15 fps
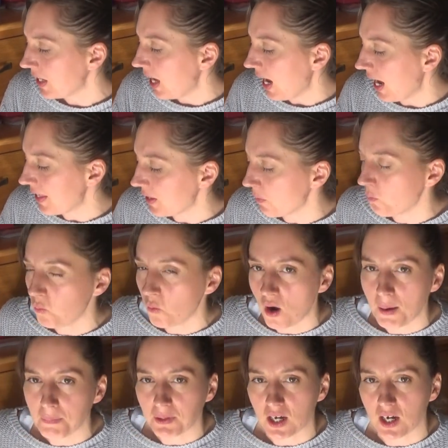And then what
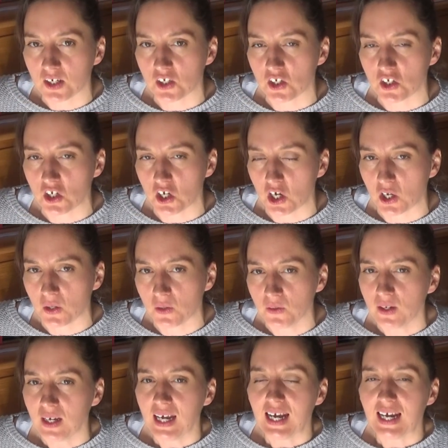I'm going to
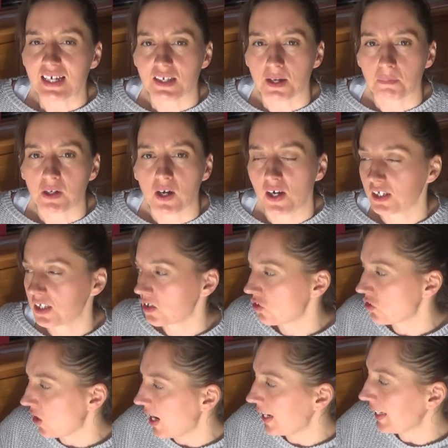do is I'm going to
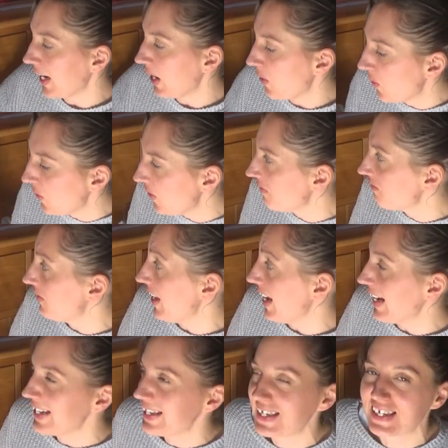try and get all of
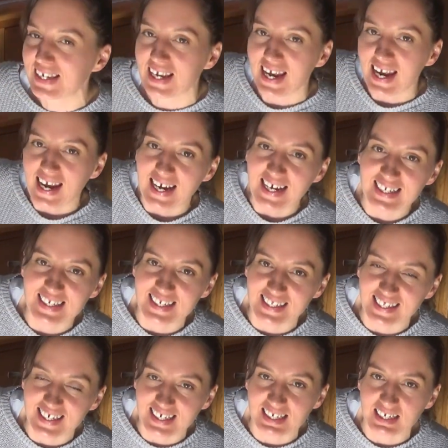this into
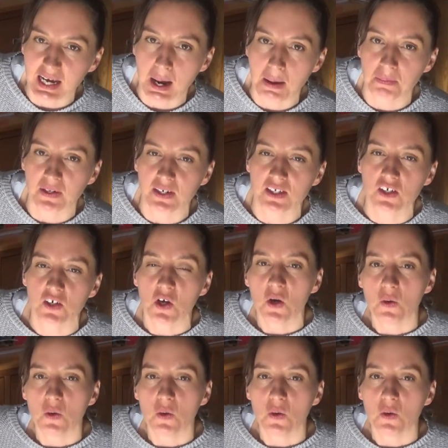this cupboard,